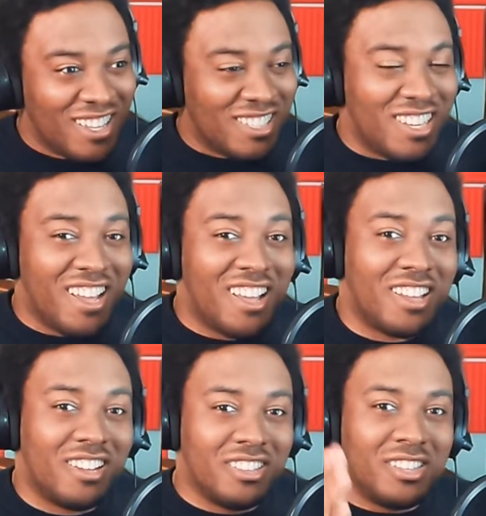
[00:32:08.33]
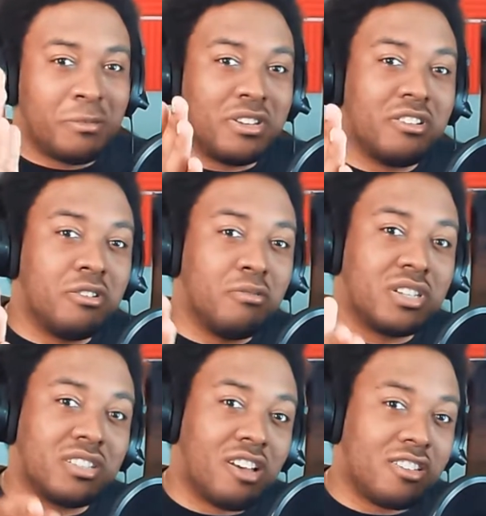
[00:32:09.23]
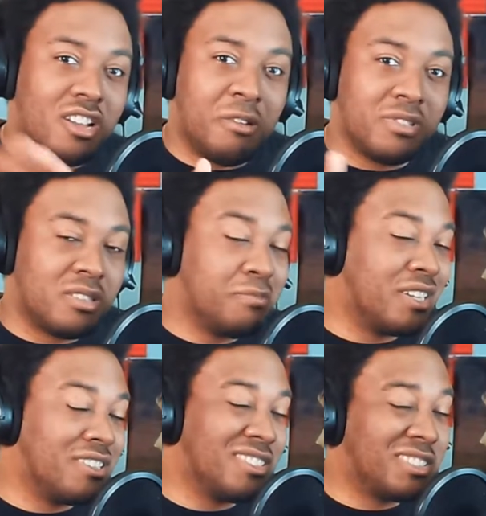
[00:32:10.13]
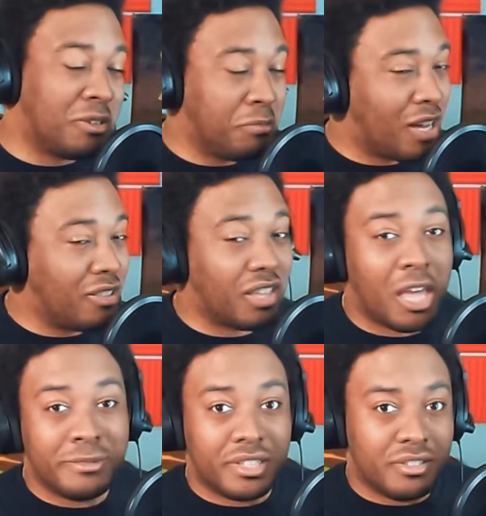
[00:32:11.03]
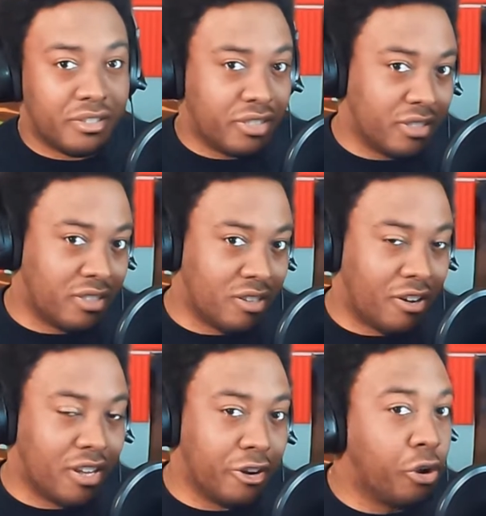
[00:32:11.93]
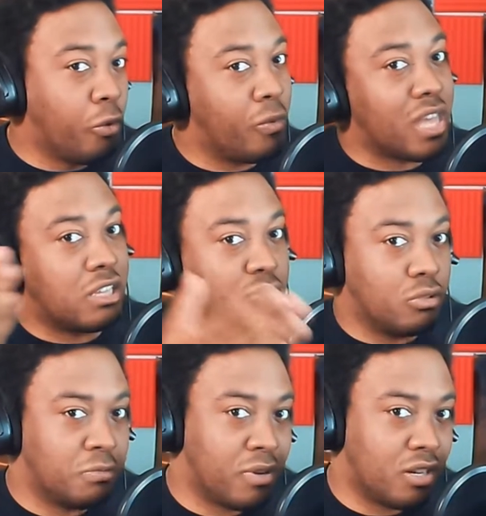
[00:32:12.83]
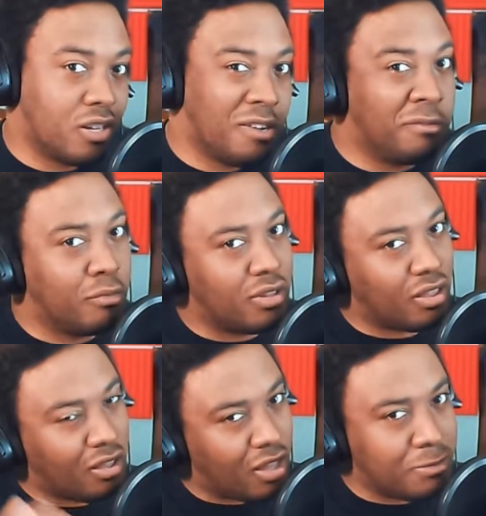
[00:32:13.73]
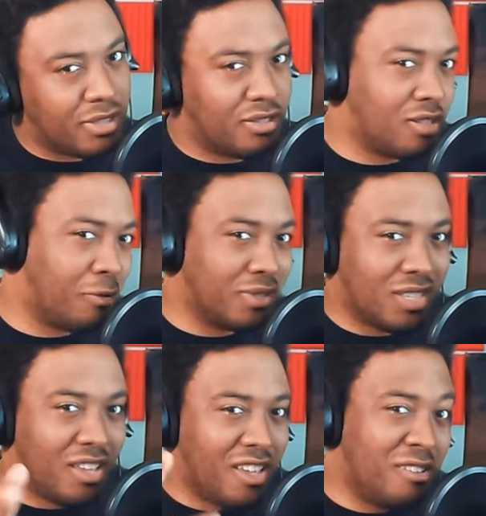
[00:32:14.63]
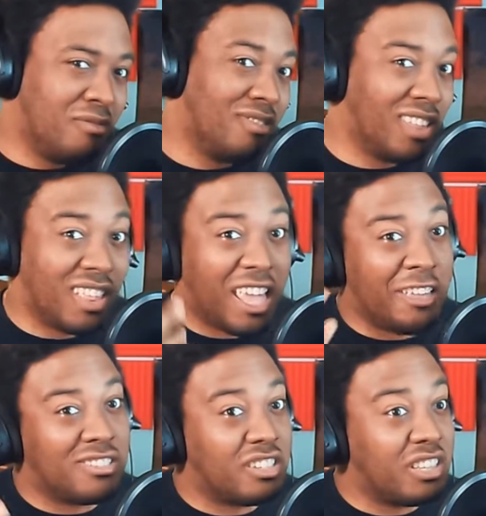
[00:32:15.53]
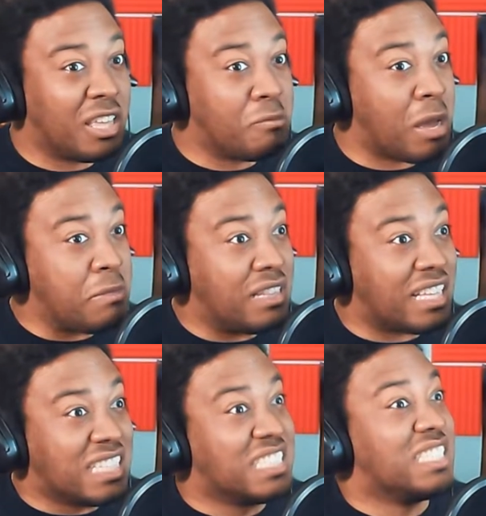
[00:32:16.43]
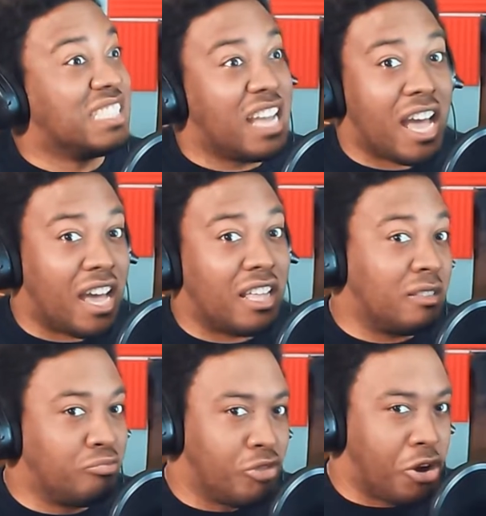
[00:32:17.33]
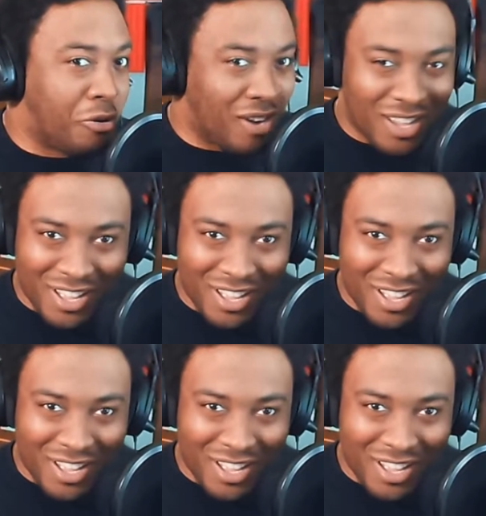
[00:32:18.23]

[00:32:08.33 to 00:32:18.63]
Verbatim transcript: So yeah, let me know what your thoughts, comments, and opinions about the games that you saw here. What games will be picking up? What games you thought was eh? What games do you think might be like? Yeah, no.